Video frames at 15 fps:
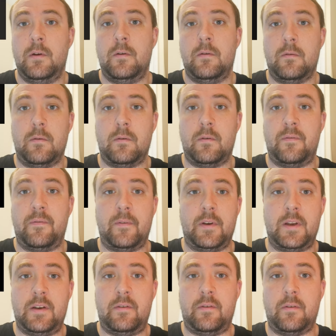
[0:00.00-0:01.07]
or
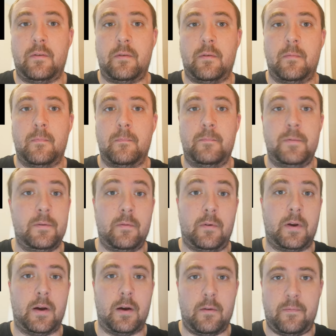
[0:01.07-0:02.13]
Phoenician bull
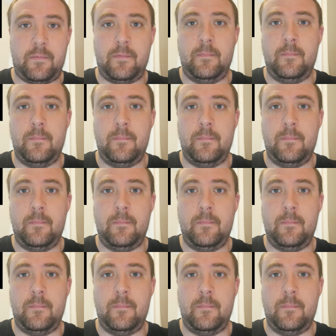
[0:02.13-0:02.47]
calf,